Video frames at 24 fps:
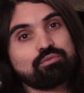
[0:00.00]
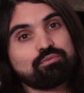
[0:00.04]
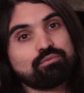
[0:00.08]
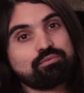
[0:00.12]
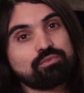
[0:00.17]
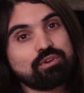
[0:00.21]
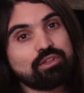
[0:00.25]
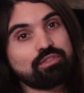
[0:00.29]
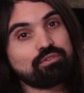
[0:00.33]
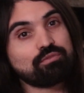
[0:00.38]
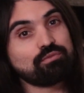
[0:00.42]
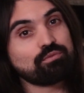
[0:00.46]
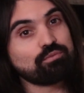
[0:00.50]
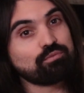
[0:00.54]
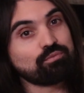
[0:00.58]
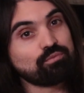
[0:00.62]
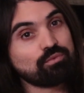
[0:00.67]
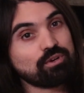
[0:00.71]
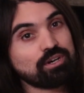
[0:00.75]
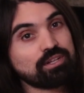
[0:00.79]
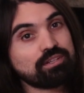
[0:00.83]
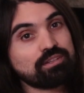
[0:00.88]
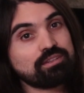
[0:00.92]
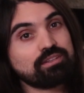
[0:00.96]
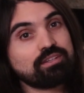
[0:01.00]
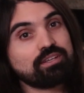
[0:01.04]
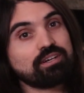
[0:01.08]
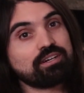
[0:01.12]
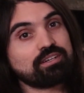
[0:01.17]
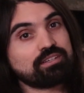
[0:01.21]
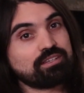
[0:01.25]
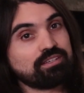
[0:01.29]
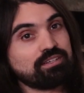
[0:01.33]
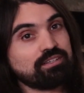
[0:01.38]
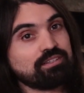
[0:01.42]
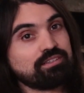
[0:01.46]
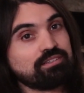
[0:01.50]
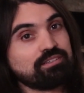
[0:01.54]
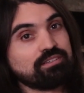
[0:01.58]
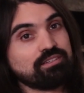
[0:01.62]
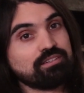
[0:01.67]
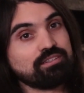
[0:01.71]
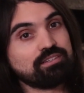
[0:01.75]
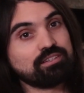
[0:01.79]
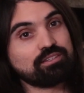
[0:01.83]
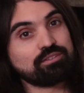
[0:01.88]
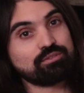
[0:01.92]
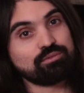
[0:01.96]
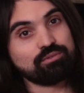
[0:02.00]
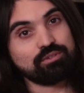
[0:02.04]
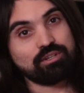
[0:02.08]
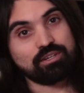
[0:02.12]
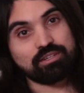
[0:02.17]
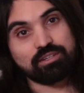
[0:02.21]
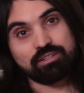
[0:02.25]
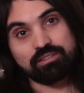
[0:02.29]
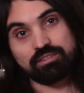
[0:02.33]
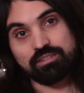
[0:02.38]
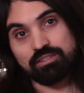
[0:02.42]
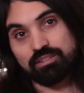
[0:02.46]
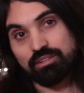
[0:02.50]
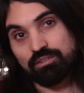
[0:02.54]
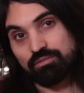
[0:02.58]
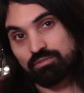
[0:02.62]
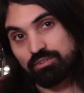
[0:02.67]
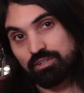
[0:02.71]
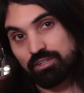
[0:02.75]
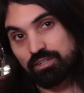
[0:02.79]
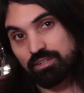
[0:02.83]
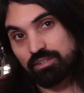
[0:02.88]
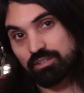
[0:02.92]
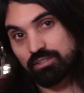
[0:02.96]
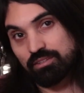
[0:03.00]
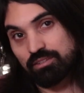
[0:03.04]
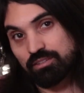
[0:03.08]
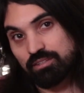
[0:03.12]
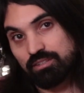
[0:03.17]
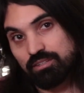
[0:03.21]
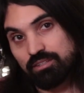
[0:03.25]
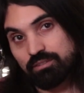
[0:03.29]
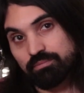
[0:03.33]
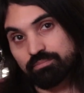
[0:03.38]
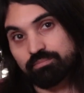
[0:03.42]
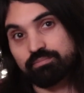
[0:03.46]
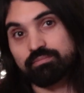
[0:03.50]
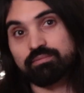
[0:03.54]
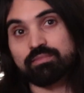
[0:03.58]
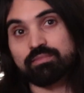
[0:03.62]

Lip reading: With 1 naketina, 2 naketina, 3 naketina,